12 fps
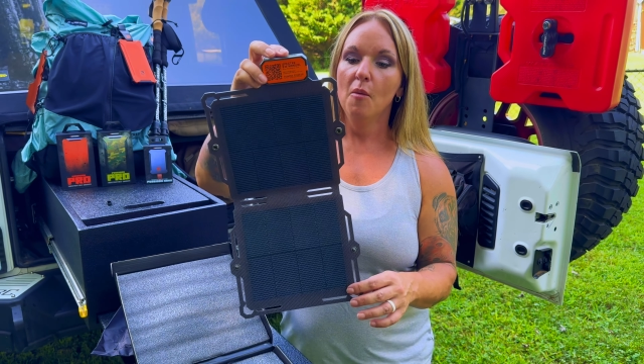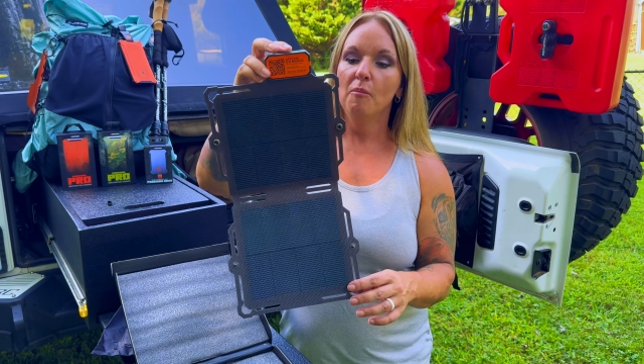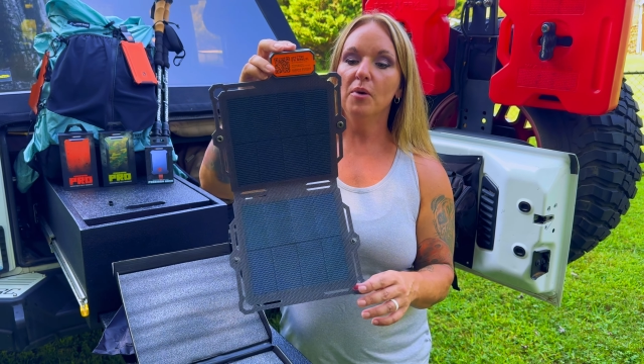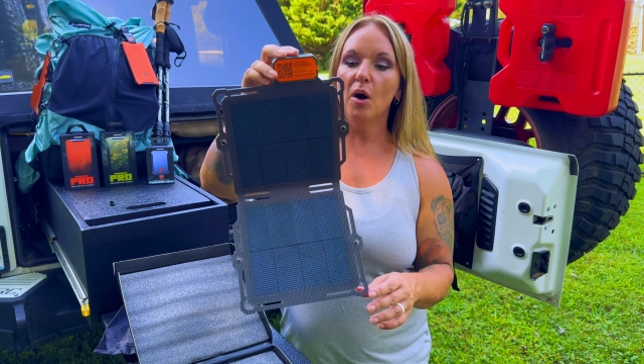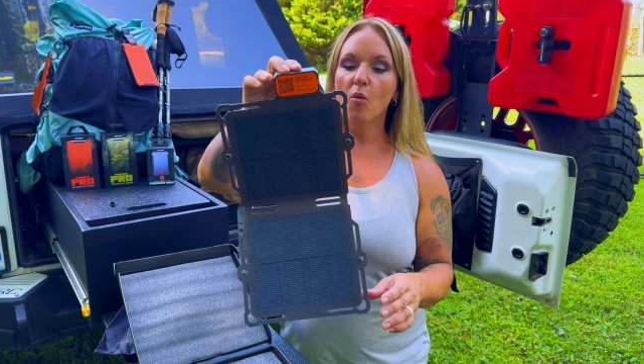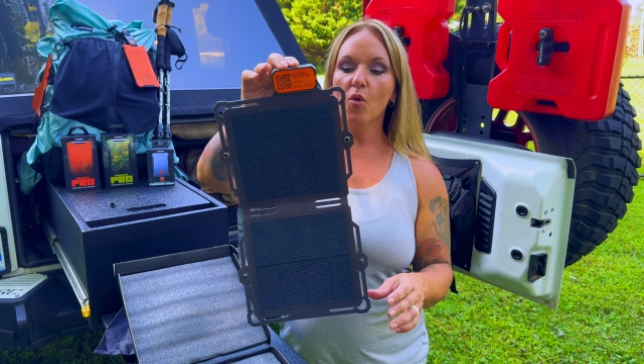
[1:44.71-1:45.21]

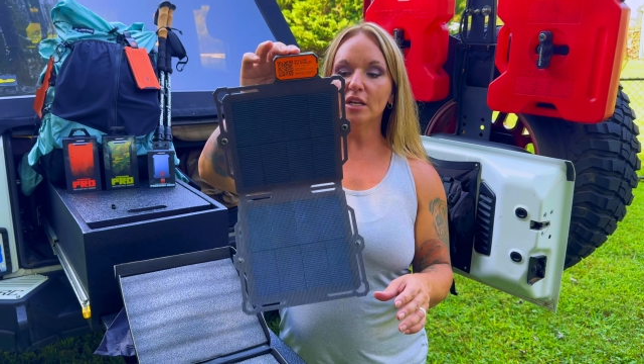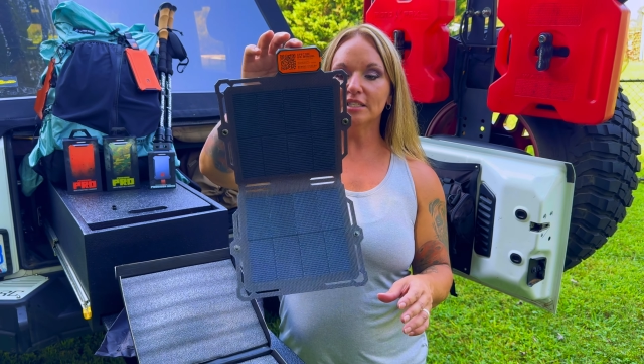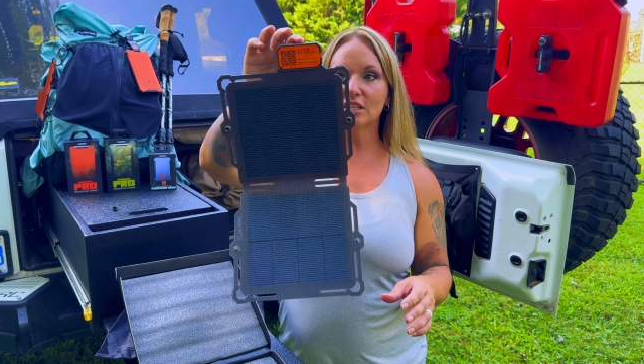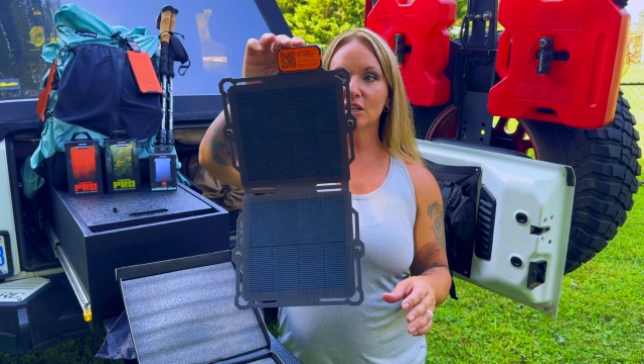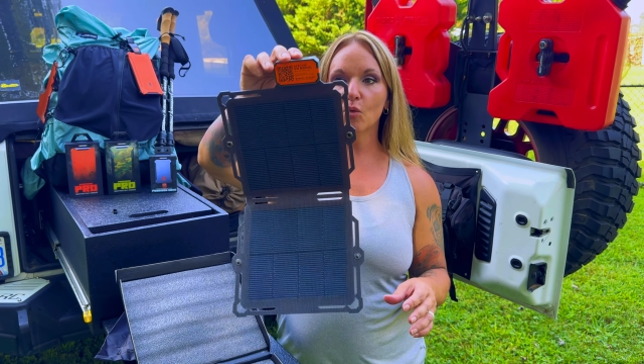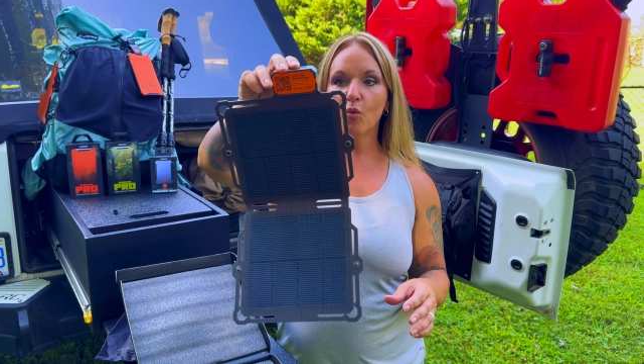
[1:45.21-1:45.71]
But what's
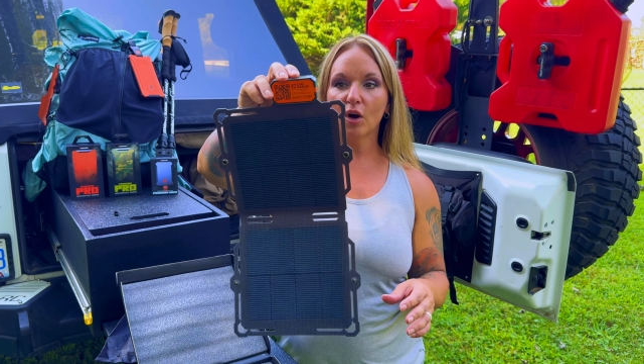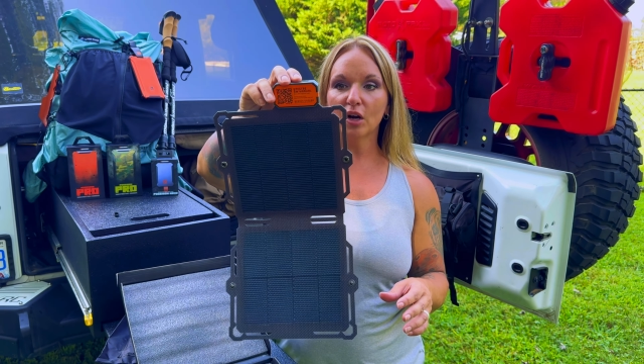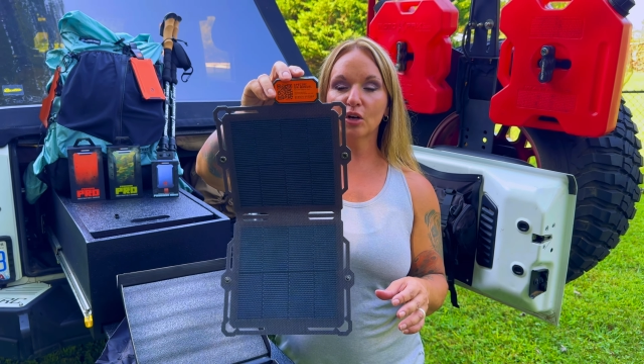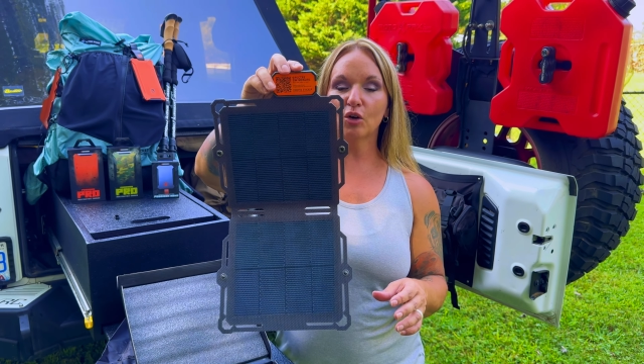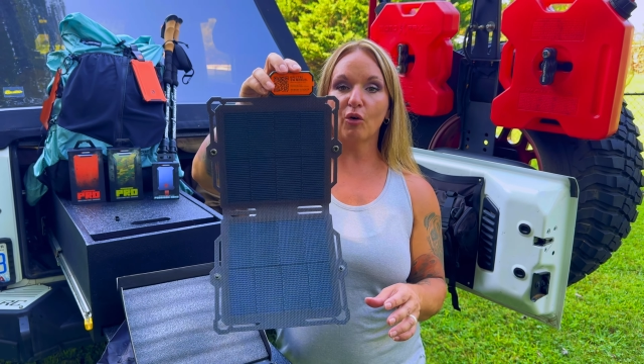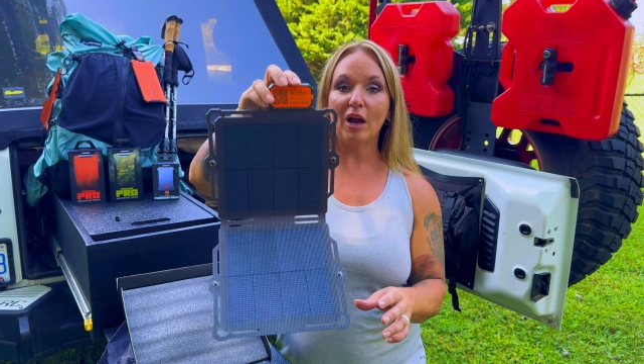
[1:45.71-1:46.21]
gonna work
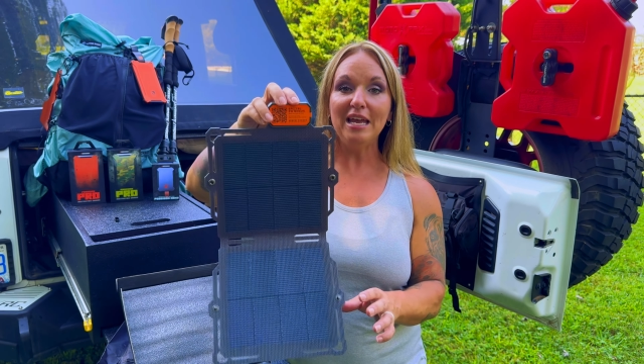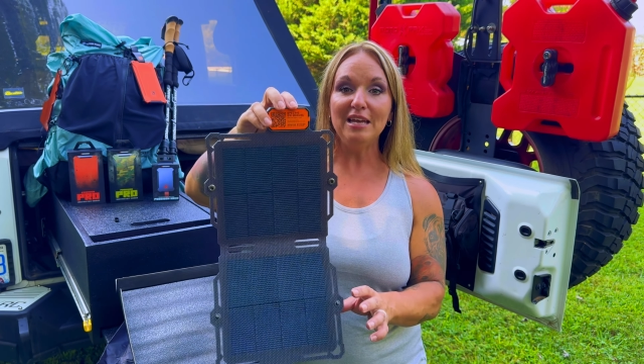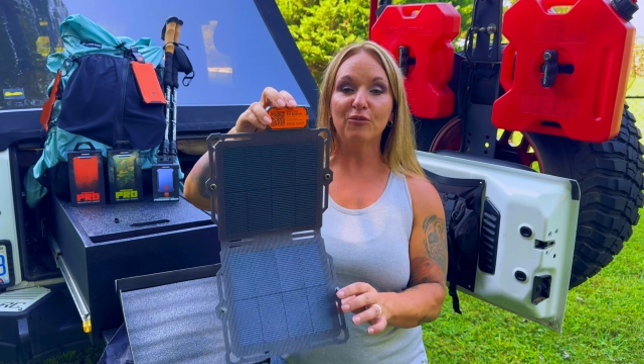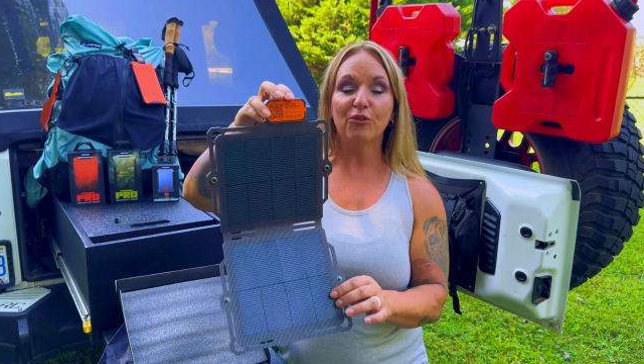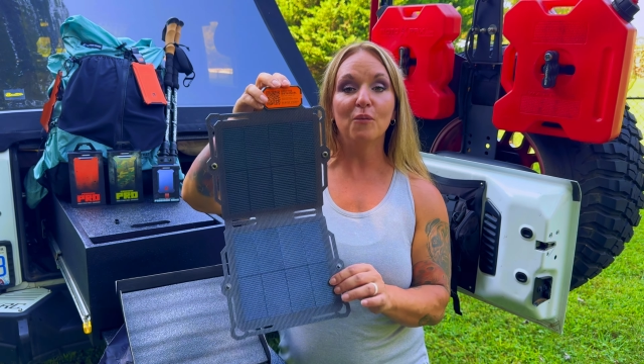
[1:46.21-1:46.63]
great for